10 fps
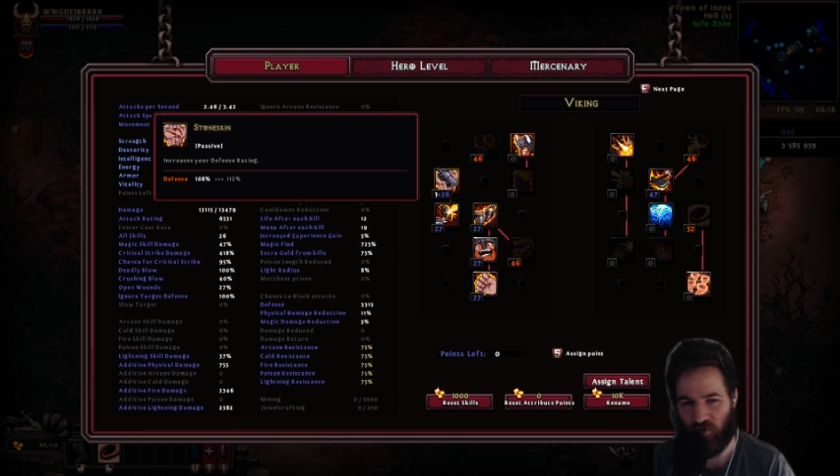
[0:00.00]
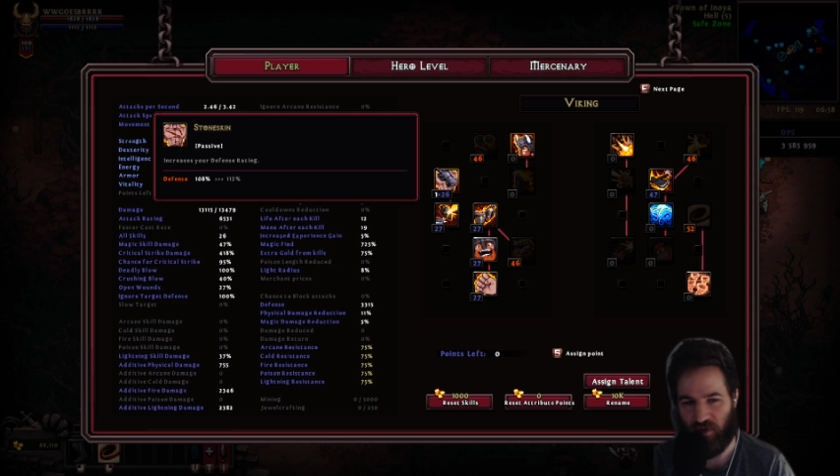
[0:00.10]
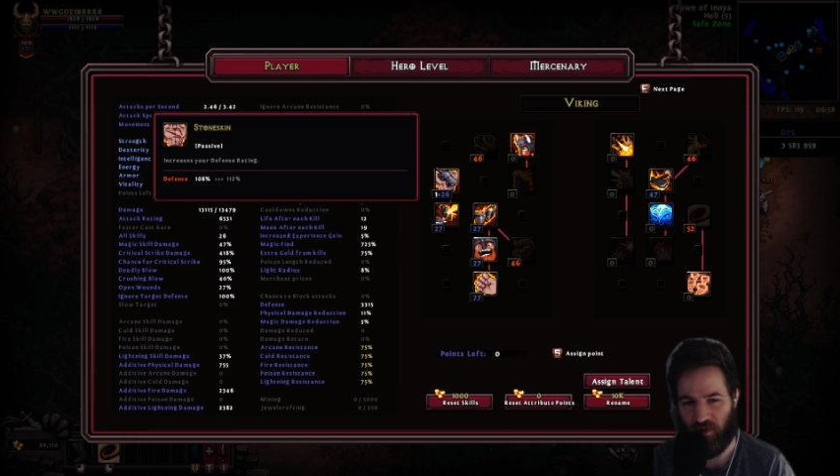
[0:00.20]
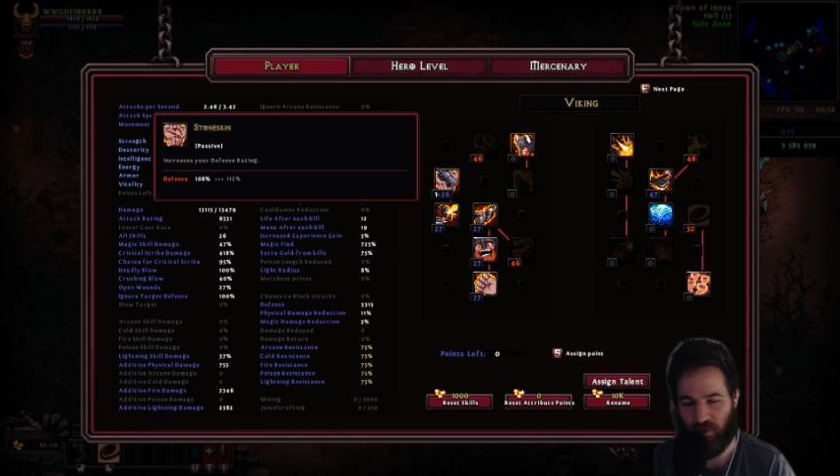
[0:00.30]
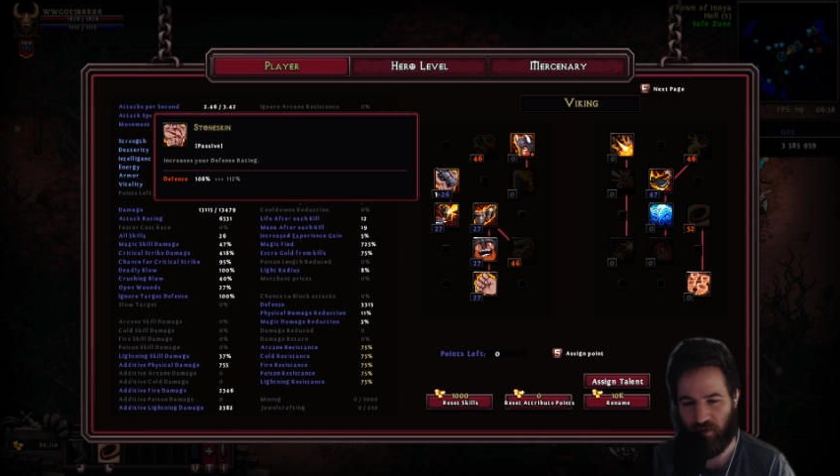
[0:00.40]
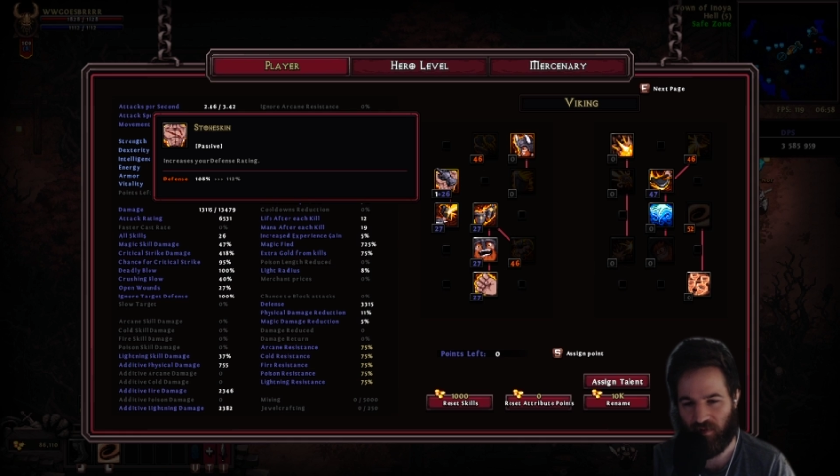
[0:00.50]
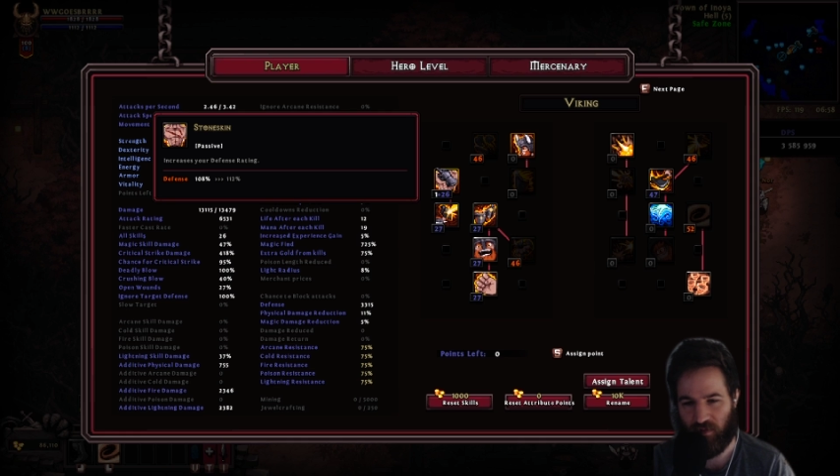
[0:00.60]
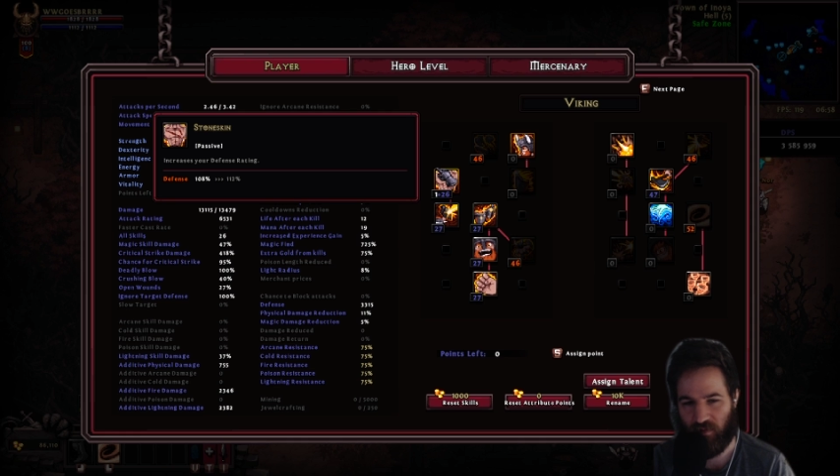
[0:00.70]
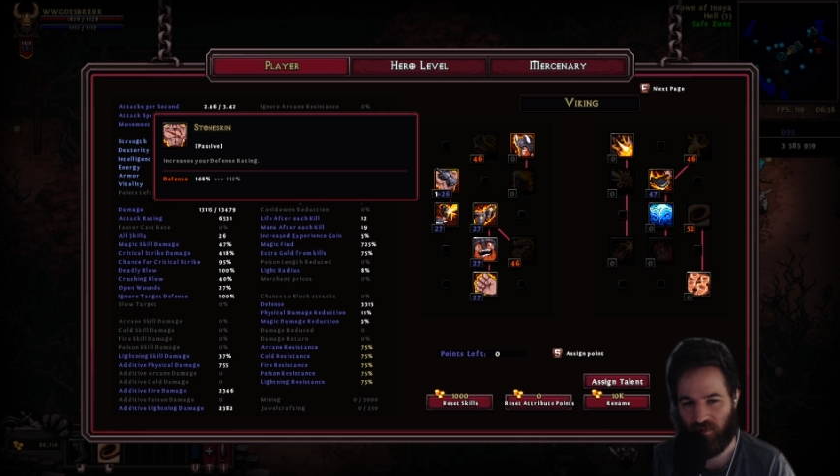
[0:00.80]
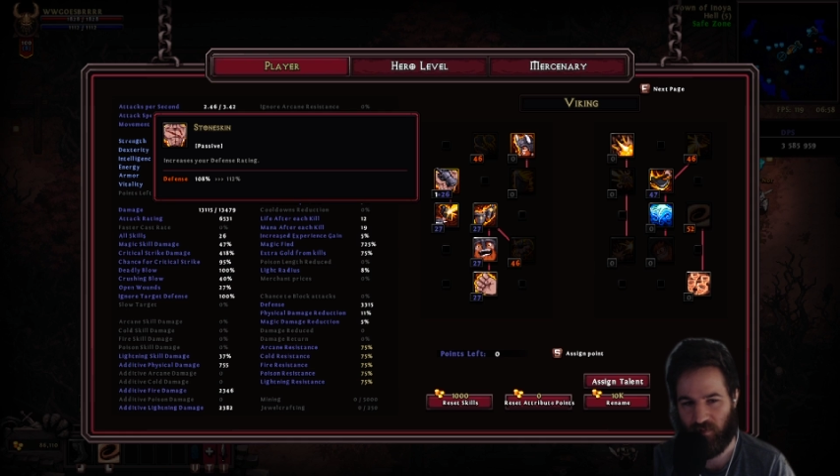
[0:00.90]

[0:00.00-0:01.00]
your defense.